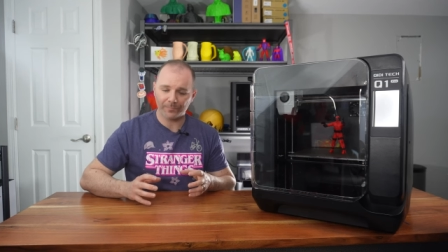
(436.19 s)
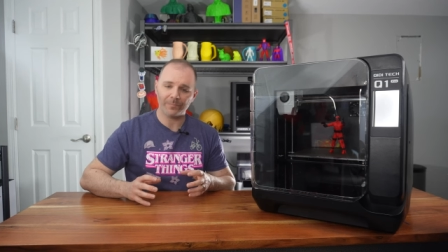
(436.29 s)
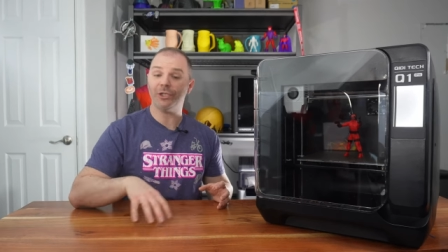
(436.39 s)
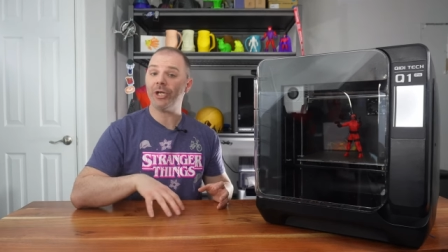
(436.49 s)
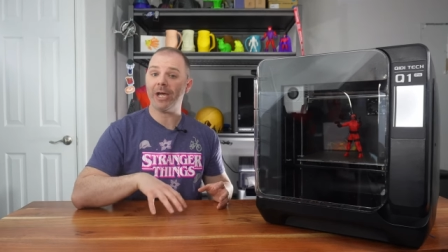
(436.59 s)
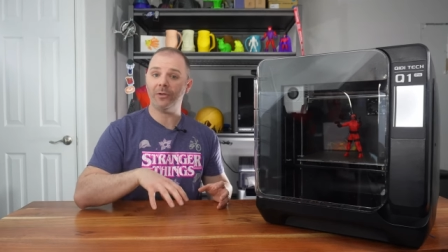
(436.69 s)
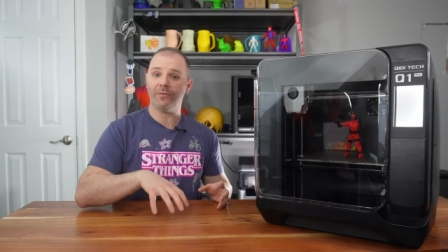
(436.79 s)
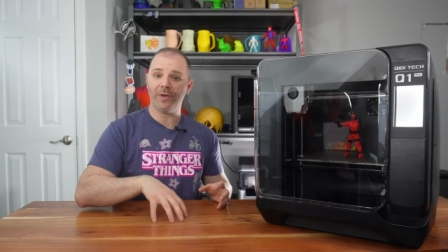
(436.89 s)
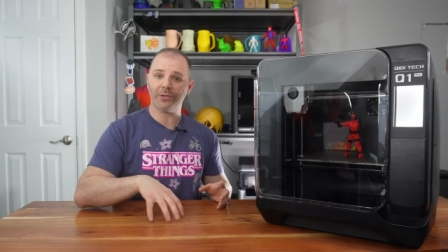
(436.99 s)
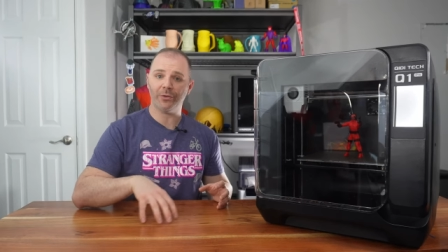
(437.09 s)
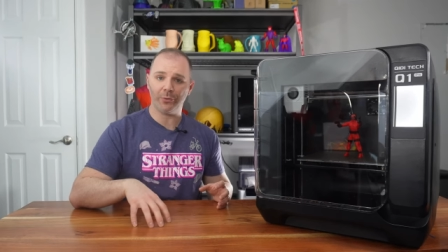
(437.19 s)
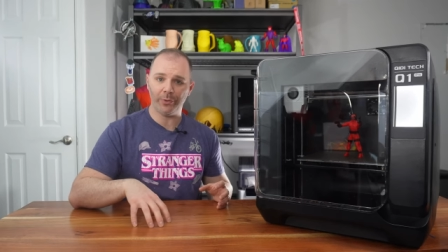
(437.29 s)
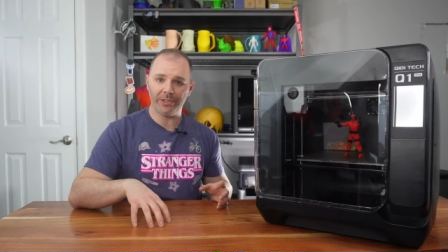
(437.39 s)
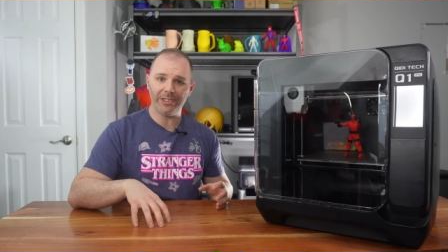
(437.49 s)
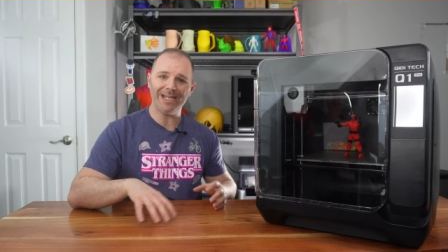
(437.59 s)
The channel Vector
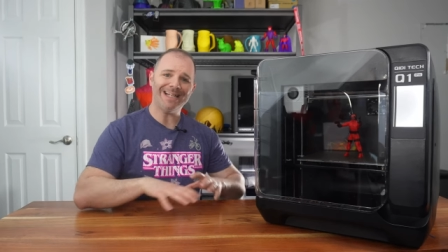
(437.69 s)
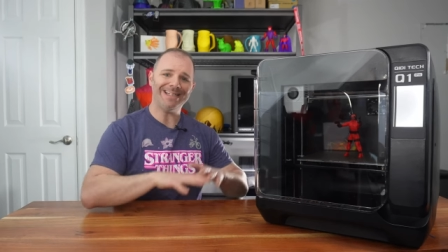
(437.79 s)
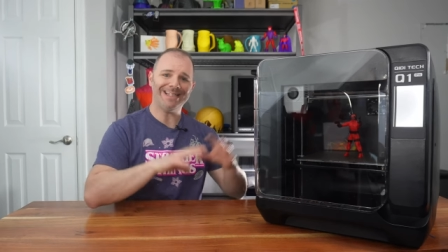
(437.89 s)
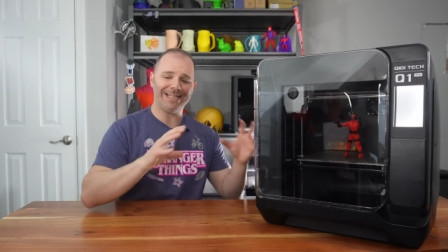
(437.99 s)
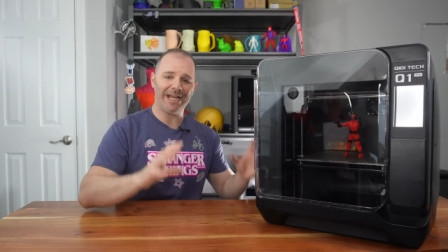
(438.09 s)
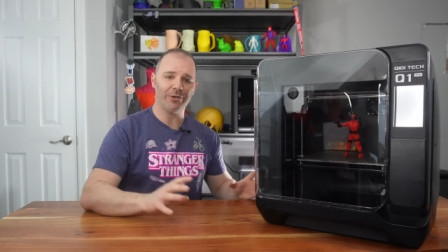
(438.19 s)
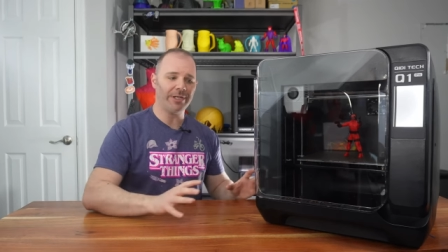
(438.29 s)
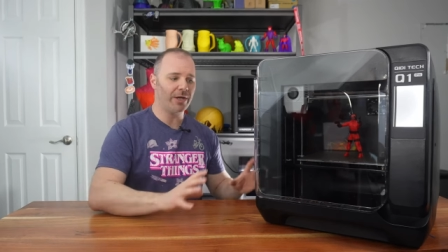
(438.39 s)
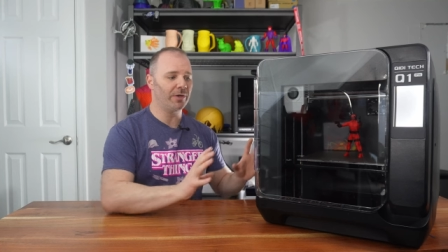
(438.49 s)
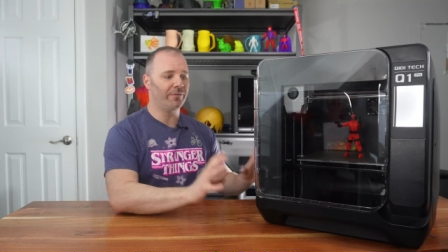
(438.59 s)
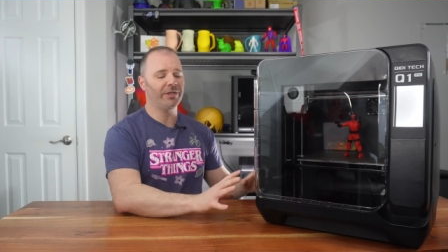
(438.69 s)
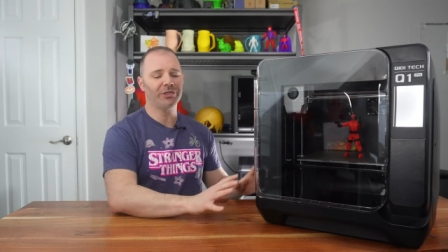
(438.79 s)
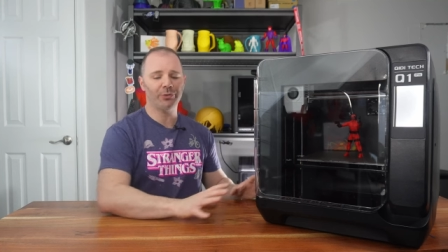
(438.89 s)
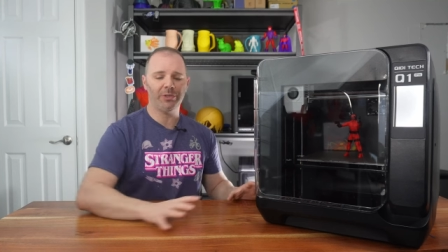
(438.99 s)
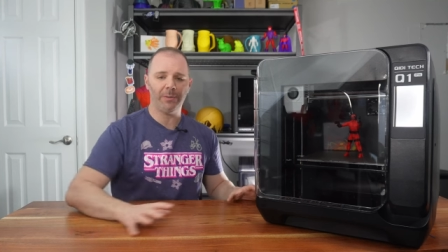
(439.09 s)
3D did a teardown of
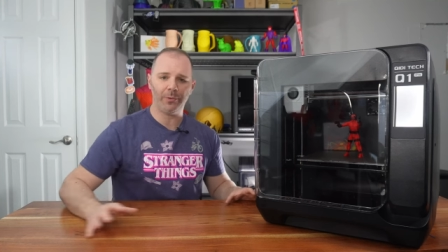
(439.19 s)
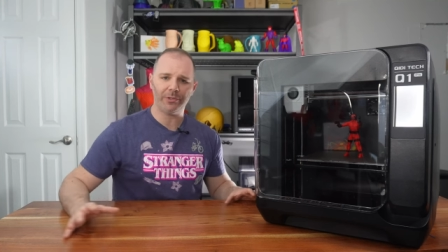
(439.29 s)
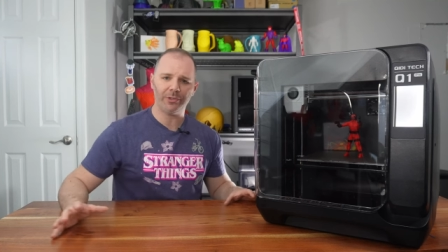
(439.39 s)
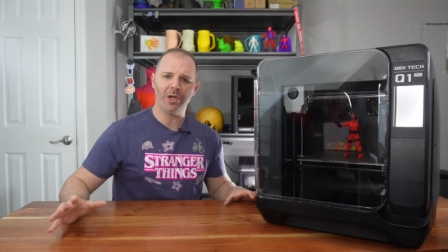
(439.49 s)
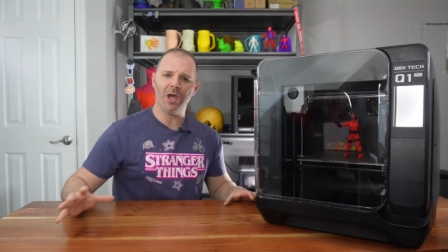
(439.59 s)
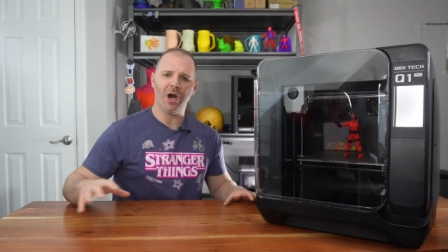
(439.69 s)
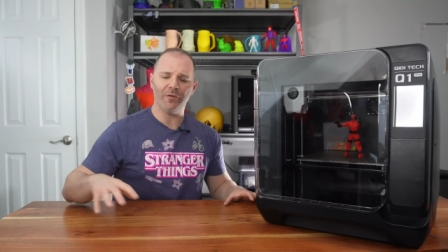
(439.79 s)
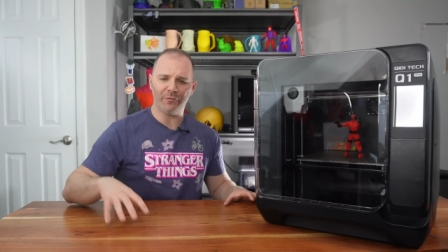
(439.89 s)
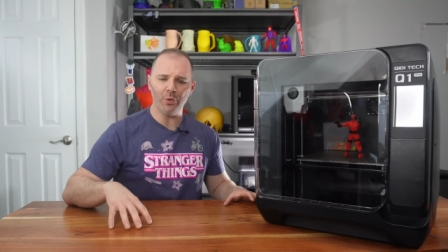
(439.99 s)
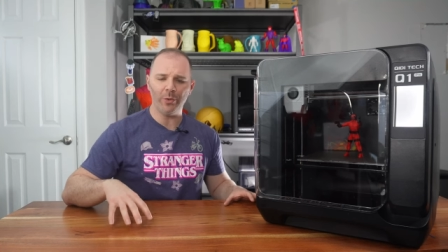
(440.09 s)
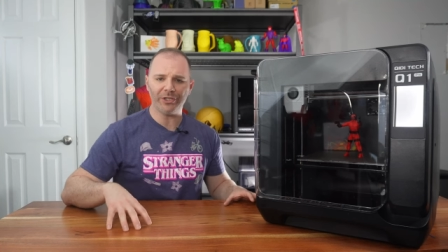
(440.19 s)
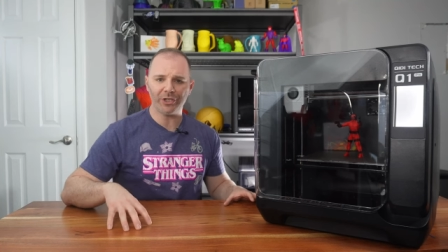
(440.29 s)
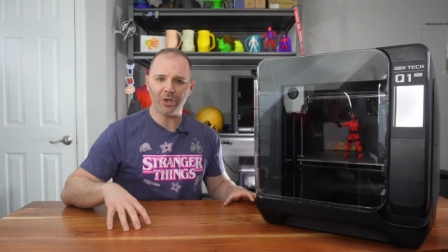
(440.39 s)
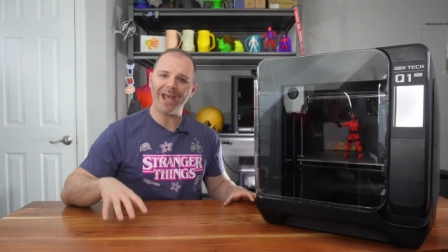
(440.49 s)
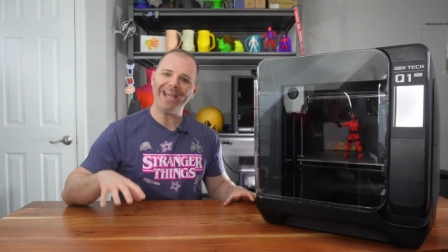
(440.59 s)
this 3D printer a few weeks
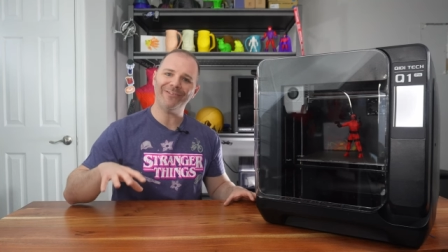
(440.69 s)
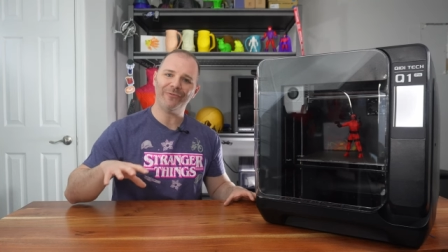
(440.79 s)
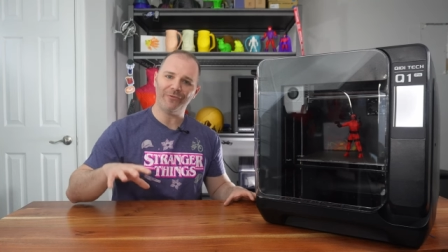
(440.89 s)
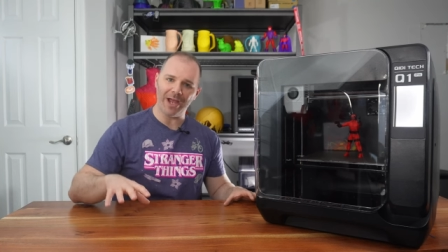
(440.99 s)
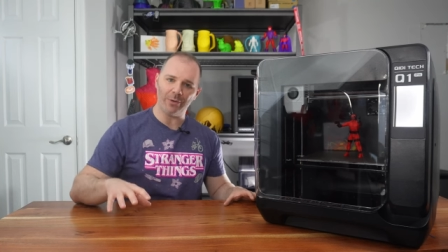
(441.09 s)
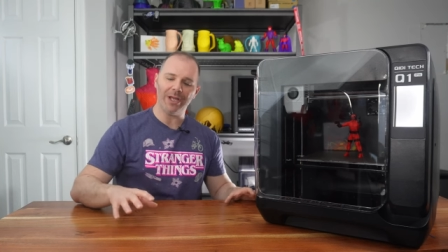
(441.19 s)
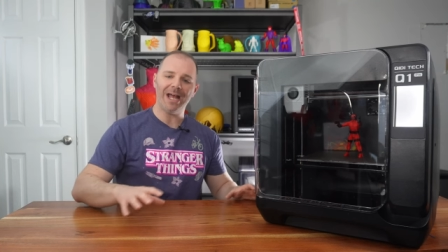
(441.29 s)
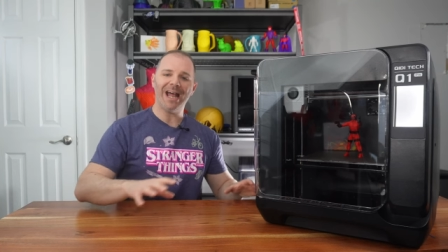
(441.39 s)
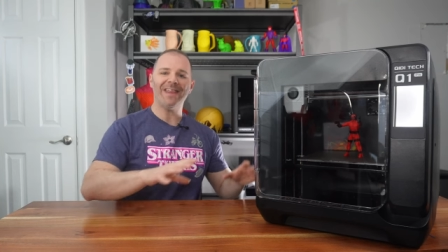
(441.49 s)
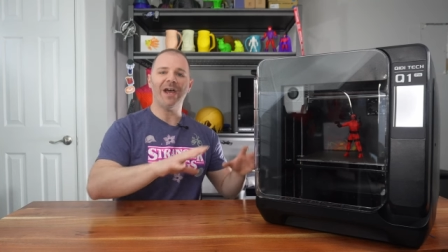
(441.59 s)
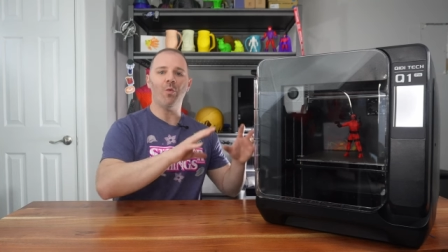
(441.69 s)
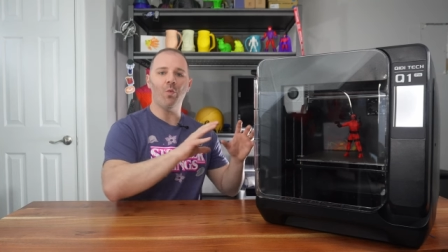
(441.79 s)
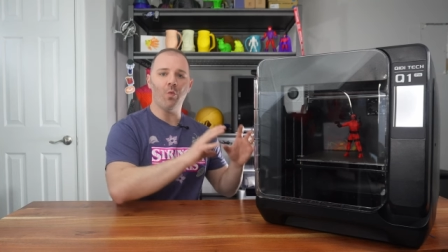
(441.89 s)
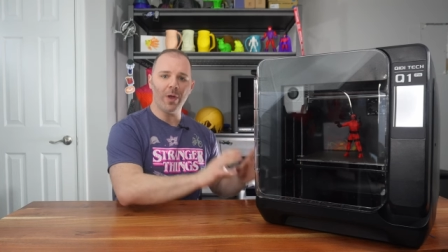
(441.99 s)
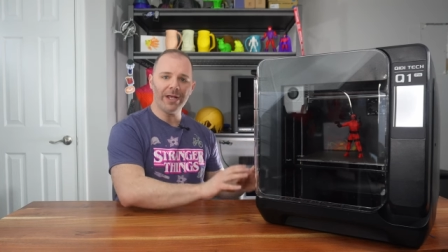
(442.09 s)
ago and found that
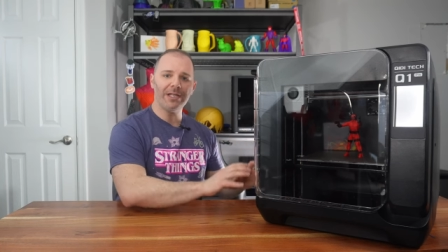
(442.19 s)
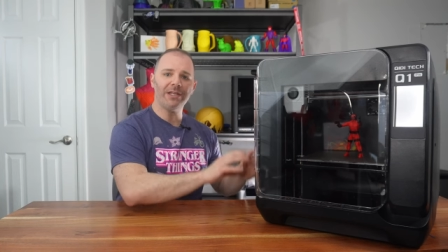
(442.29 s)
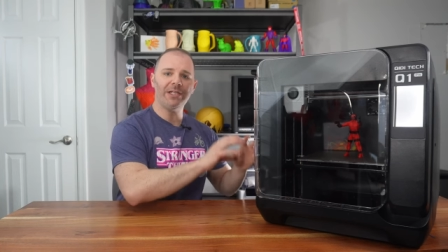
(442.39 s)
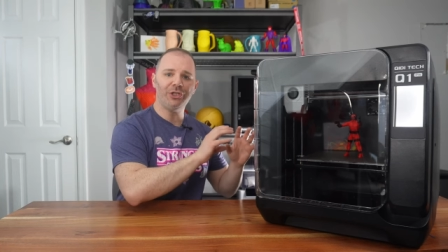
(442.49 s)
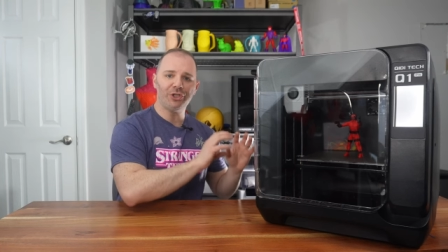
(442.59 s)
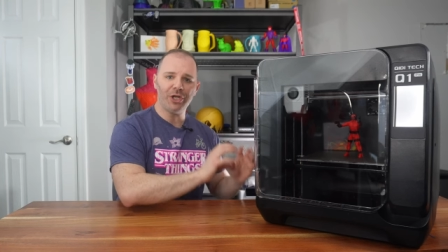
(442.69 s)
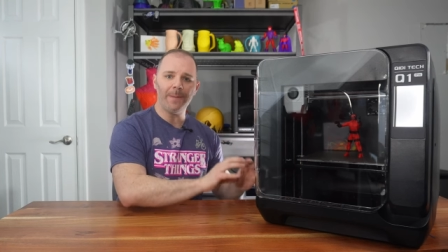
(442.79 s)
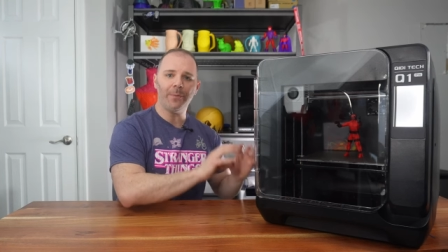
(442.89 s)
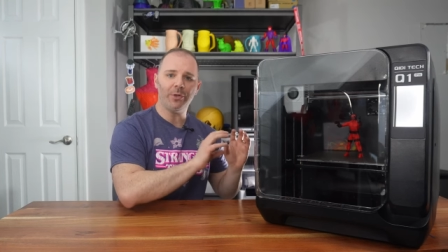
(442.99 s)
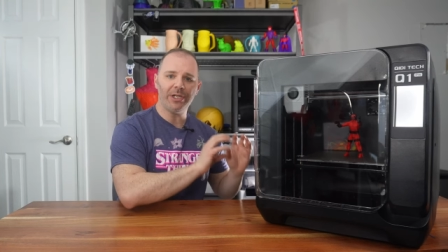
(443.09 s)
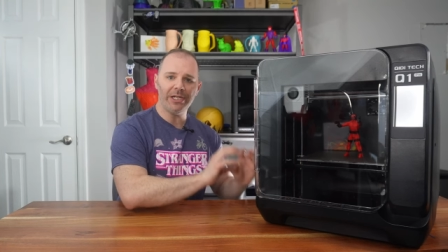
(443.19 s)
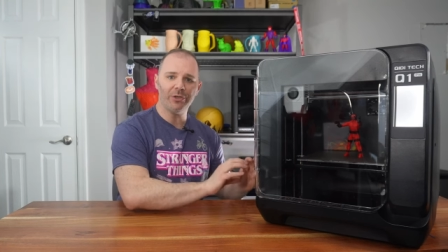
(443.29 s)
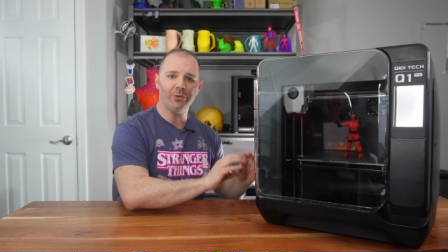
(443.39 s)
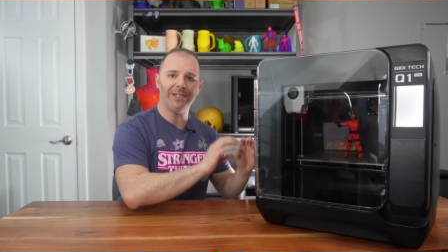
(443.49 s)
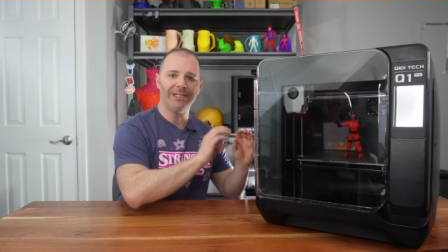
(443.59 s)
when the chamber
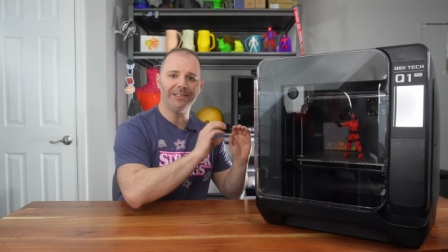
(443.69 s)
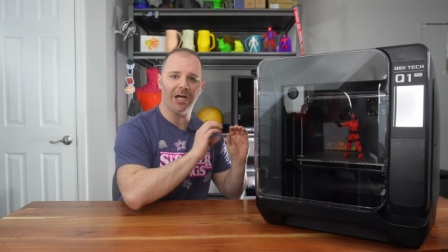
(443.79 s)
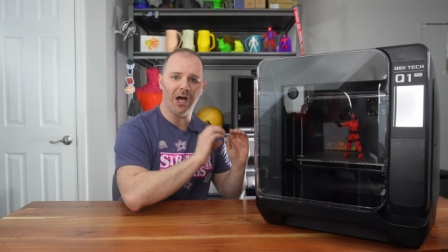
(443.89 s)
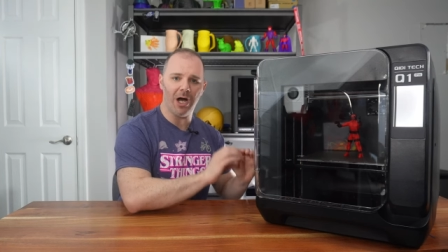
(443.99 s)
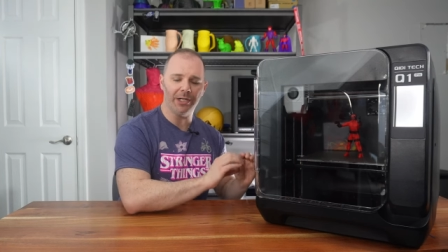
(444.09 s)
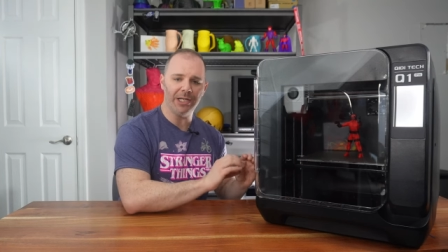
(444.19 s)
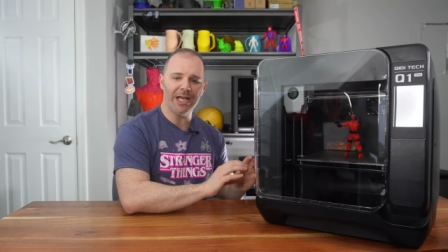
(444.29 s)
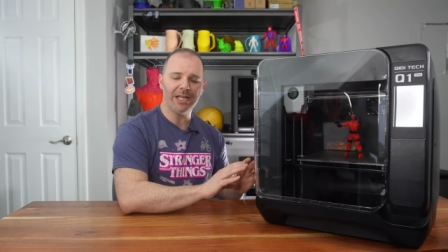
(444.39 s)
heater is on,